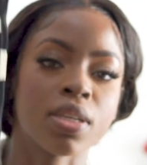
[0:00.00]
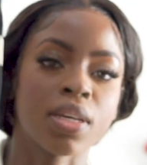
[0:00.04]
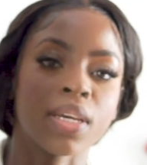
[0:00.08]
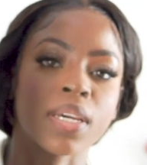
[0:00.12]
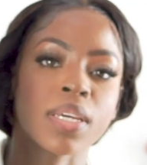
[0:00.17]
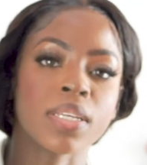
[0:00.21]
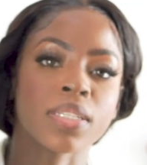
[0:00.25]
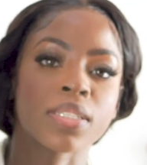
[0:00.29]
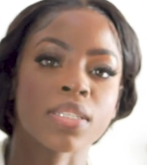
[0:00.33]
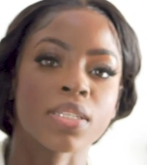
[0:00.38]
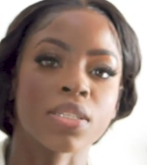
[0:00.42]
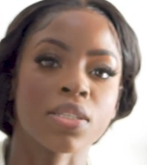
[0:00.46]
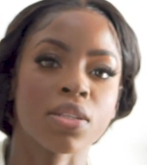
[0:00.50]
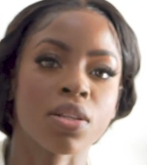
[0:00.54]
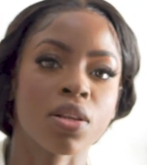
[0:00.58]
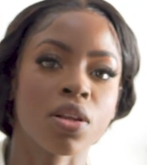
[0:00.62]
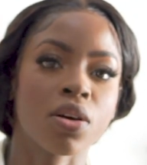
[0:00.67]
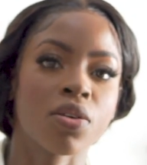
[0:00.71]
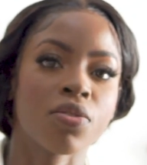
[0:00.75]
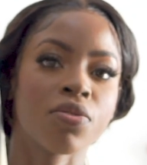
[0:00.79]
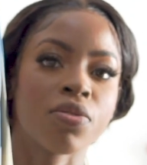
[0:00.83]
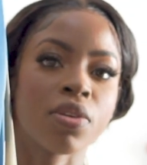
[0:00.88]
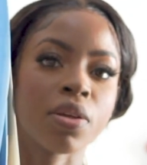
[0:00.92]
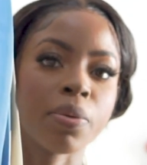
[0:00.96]
today. Is
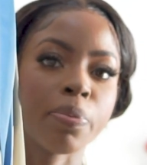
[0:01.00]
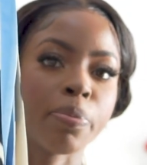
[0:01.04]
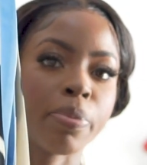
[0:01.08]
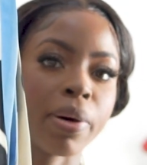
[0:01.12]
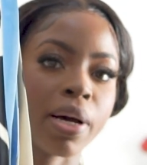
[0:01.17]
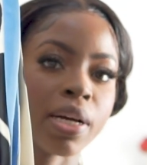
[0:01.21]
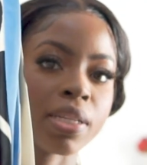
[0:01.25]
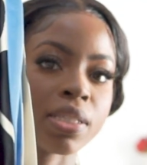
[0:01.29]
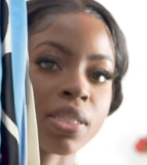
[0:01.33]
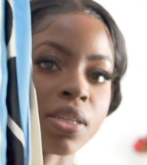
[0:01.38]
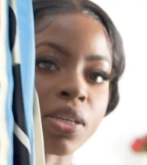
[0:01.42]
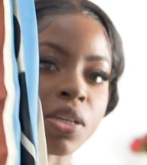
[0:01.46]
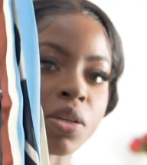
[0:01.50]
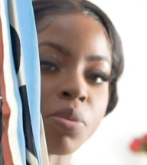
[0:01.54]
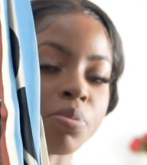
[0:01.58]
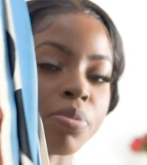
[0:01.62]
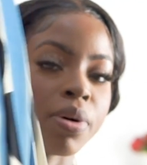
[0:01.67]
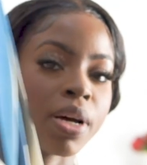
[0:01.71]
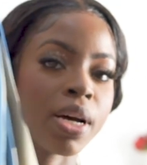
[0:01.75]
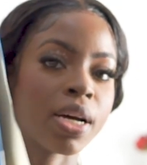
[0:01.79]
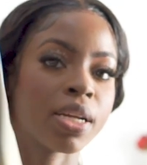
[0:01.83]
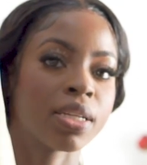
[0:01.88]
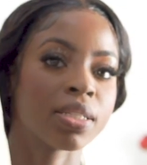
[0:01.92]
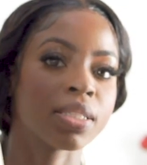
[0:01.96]
this lovely
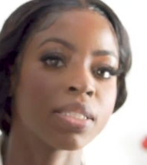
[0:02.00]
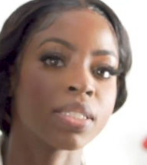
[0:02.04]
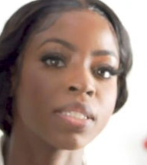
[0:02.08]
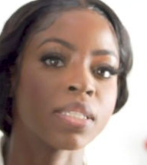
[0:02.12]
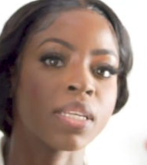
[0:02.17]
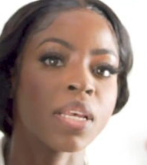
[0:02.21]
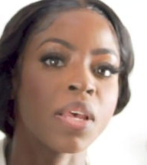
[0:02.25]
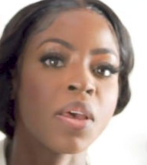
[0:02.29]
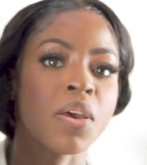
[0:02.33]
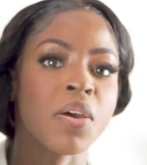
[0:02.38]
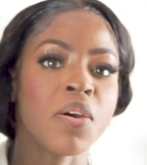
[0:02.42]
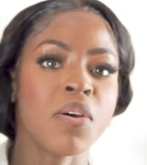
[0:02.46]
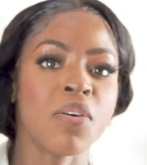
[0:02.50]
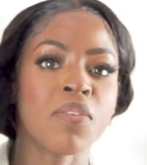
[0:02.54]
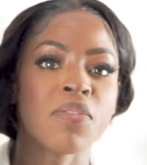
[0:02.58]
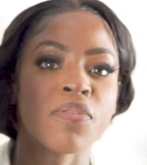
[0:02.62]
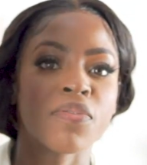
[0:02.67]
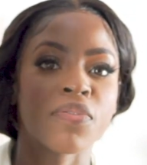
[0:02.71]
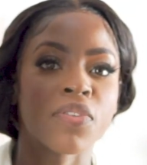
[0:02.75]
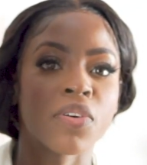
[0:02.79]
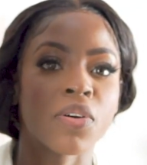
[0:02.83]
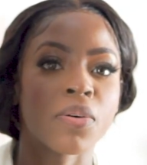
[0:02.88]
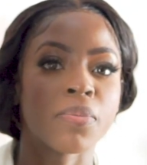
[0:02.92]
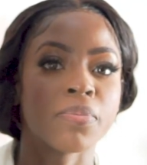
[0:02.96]
pattern pants
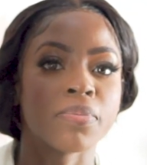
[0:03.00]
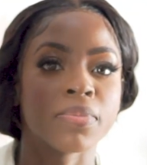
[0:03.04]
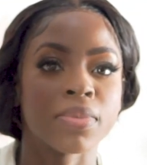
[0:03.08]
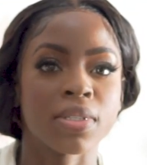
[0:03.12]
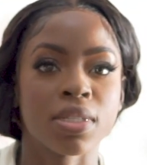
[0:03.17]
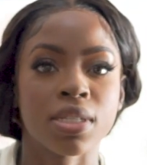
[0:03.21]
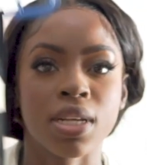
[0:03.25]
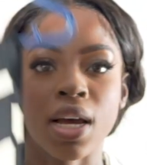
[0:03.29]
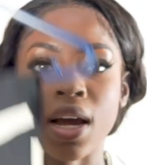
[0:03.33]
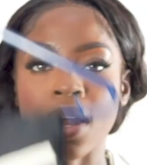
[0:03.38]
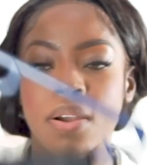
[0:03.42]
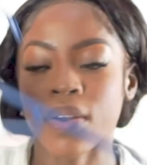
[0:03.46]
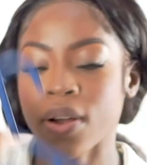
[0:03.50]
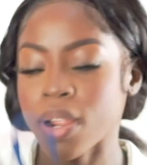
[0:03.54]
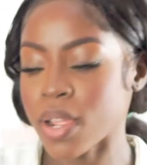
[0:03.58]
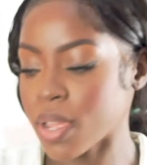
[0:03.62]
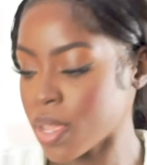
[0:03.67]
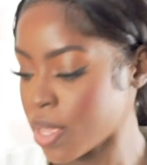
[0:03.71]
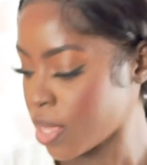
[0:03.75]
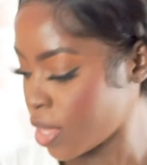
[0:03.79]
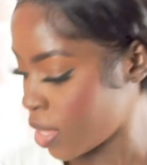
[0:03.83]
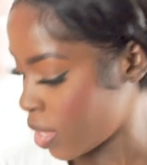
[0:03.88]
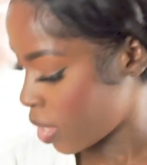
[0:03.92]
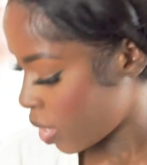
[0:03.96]
from
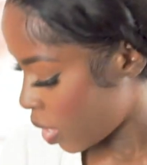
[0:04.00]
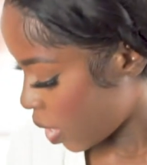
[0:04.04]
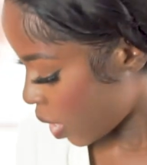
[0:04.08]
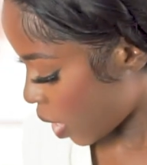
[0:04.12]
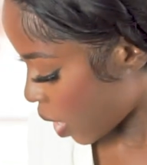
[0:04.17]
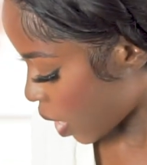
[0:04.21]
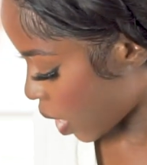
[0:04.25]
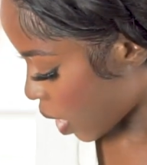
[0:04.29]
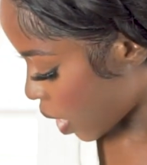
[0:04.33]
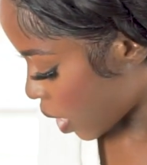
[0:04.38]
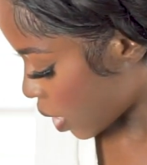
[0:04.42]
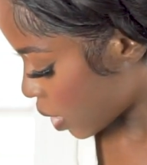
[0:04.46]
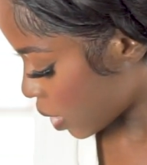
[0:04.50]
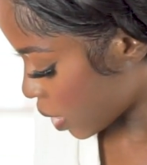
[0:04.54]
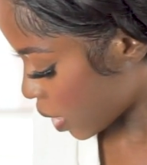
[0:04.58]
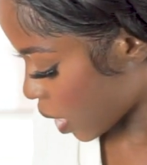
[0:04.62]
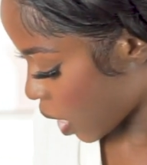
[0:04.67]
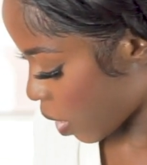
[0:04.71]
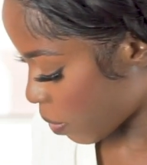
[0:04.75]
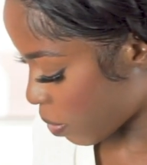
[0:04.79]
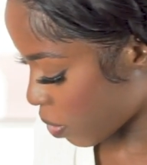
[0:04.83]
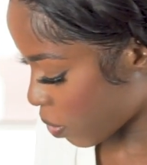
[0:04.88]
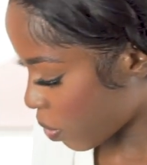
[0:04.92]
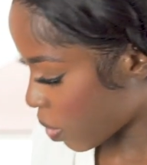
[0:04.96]
Zara,
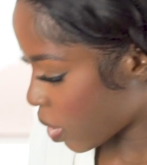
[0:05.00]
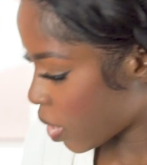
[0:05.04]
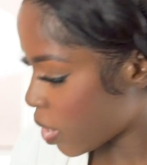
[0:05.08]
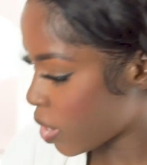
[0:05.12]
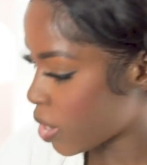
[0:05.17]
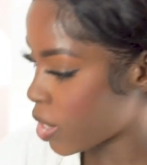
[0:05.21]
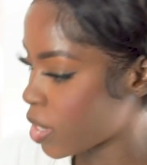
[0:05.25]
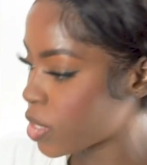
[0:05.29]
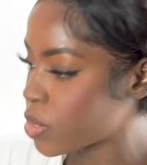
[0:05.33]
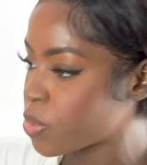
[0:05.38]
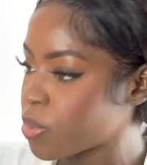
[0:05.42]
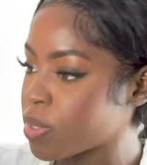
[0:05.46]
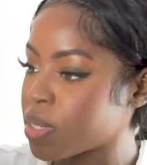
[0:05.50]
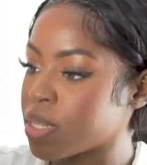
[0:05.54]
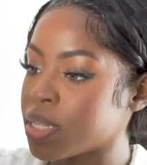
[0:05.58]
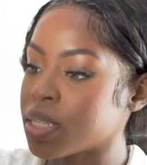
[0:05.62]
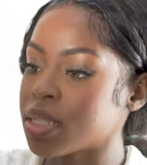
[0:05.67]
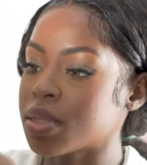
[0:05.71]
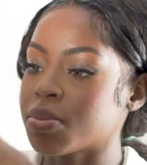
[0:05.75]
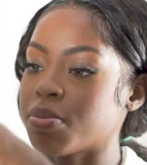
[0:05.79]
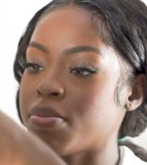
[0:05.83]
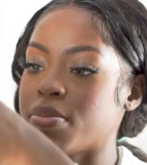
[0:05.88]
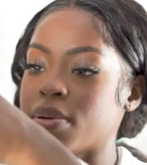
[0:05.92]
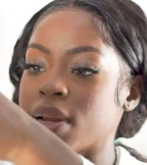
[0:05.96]
and I'll be wearing it
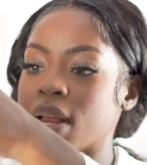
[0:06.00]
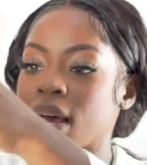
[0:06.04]
with this